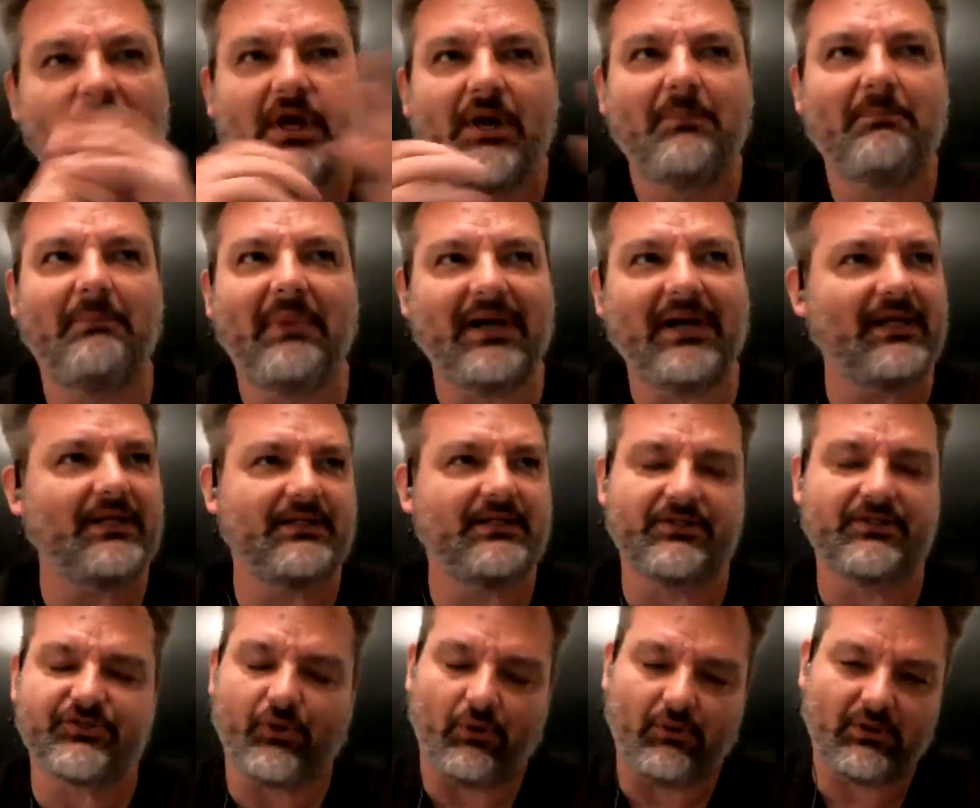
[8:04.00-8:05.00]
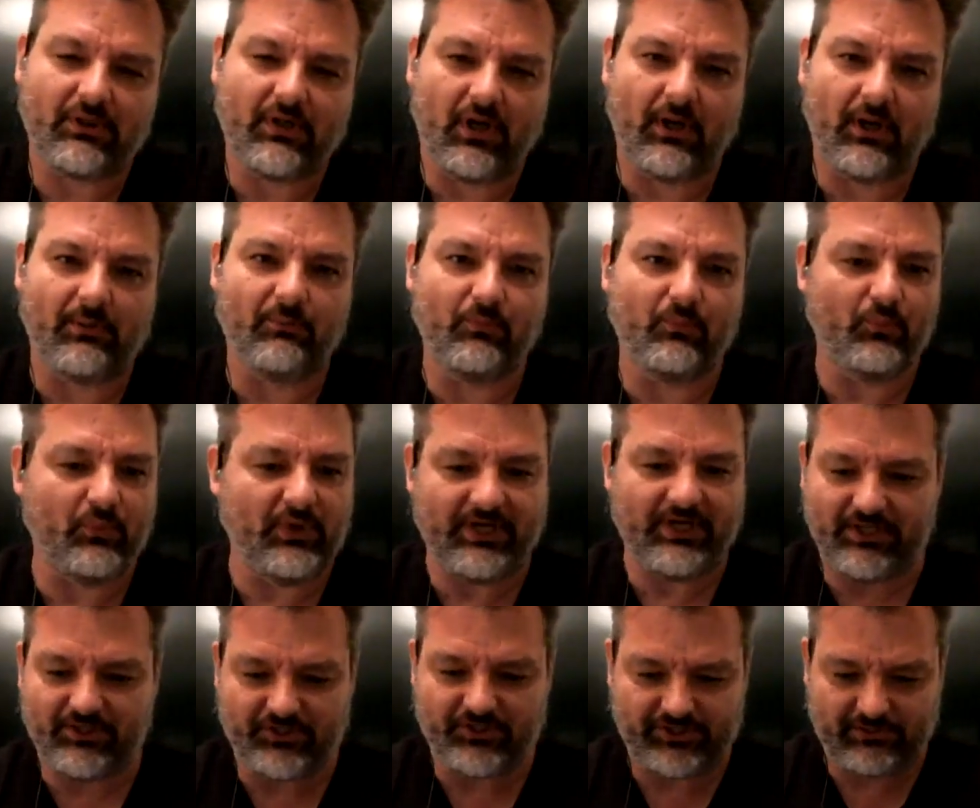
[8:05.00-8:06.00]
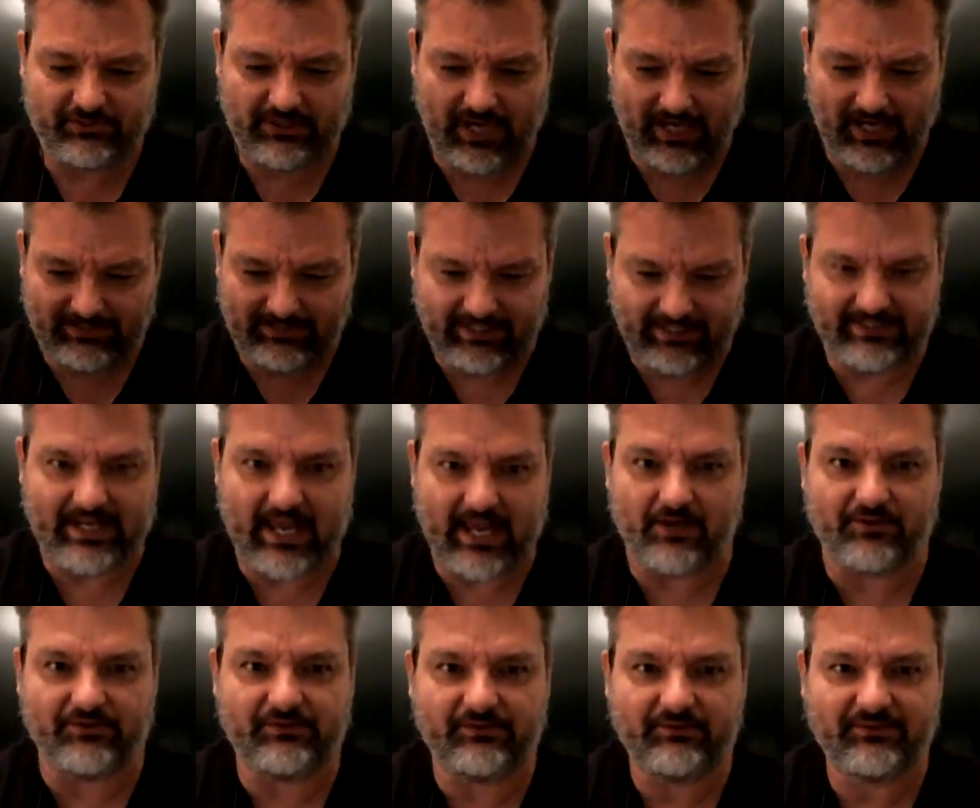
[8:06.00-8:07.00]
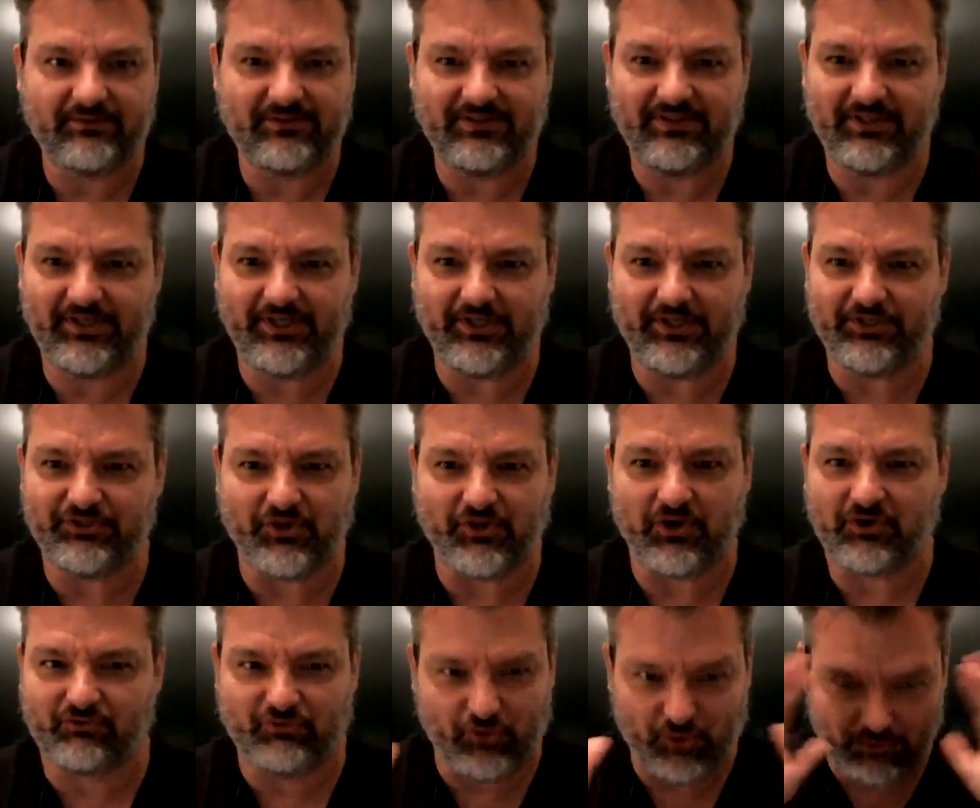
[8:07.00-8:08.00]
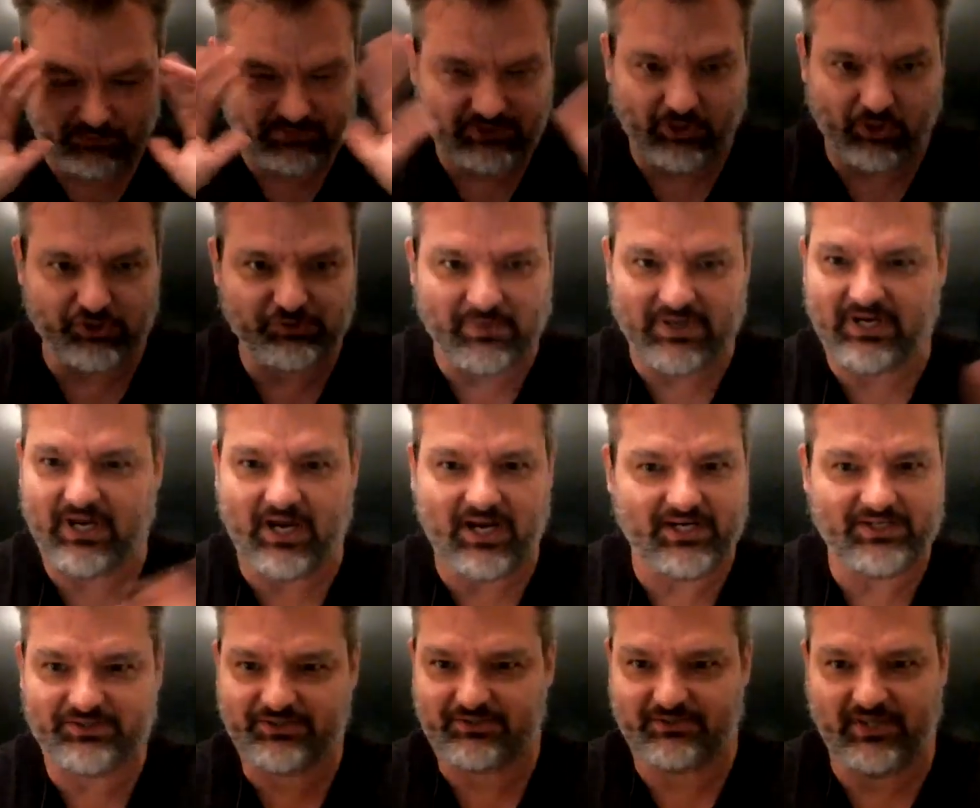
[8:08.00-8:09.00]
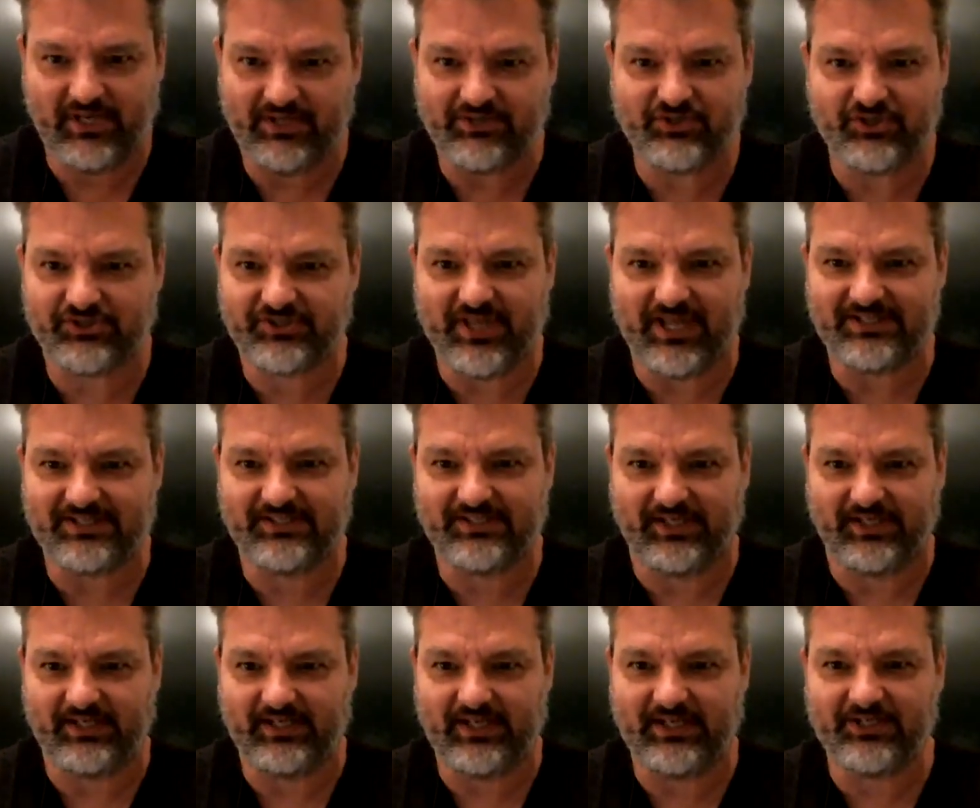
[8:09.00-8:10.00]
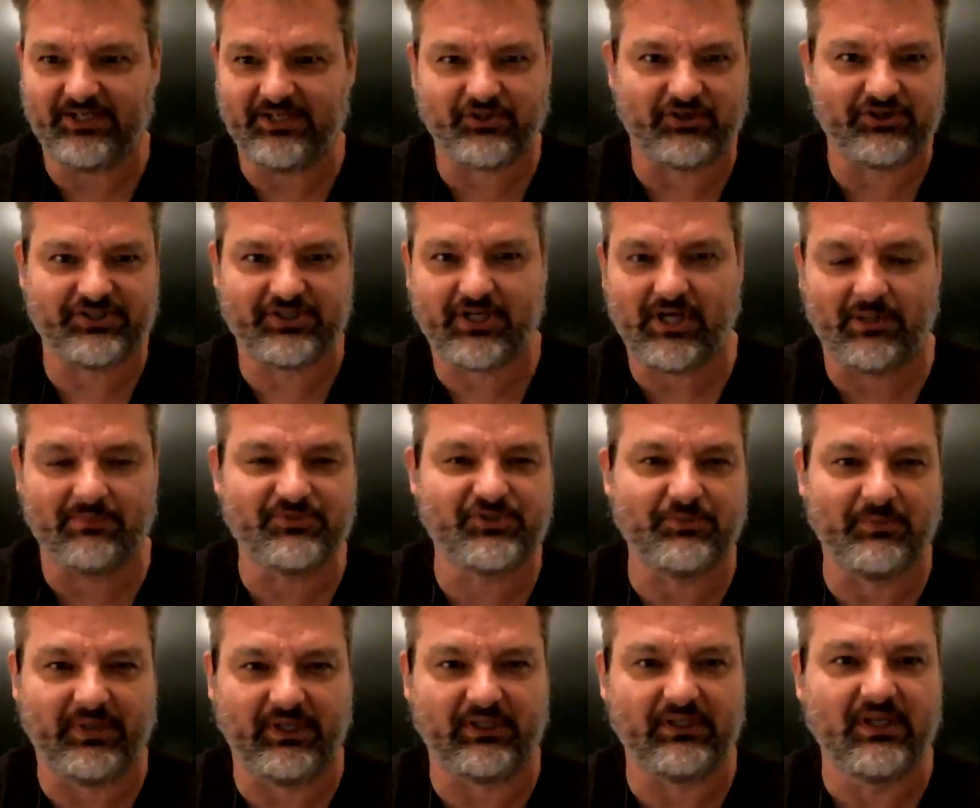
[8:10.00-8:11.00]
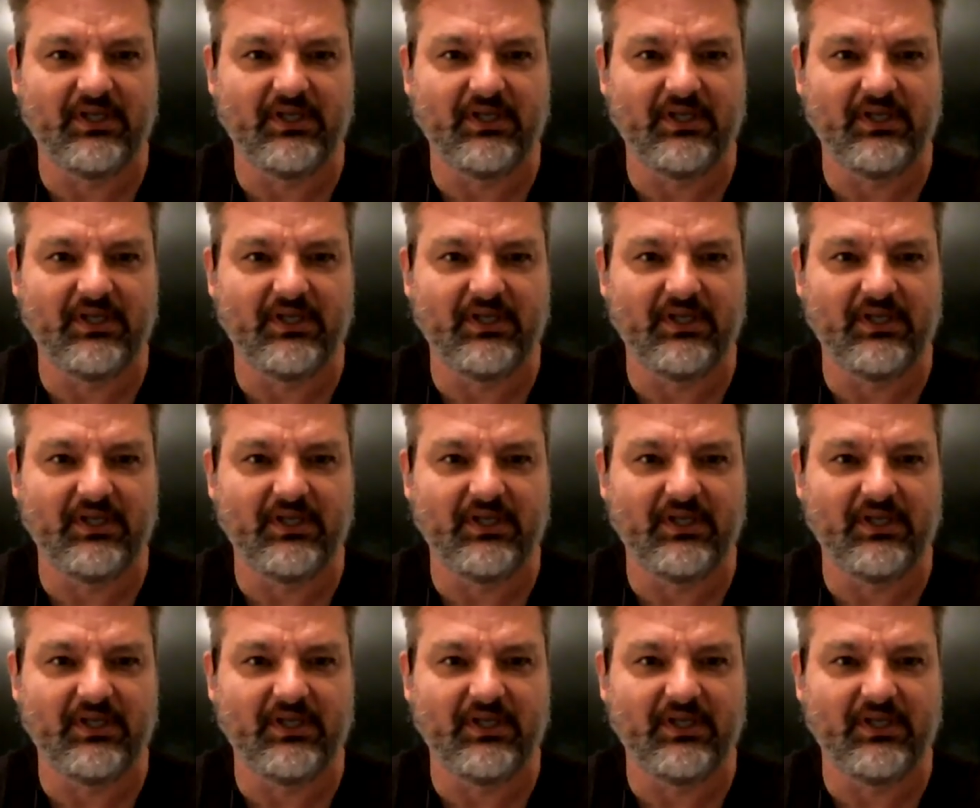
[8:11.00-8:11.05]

My ideas all come when I lay down in a dark room, close my eyes, and just that's it. And it starts to come to me.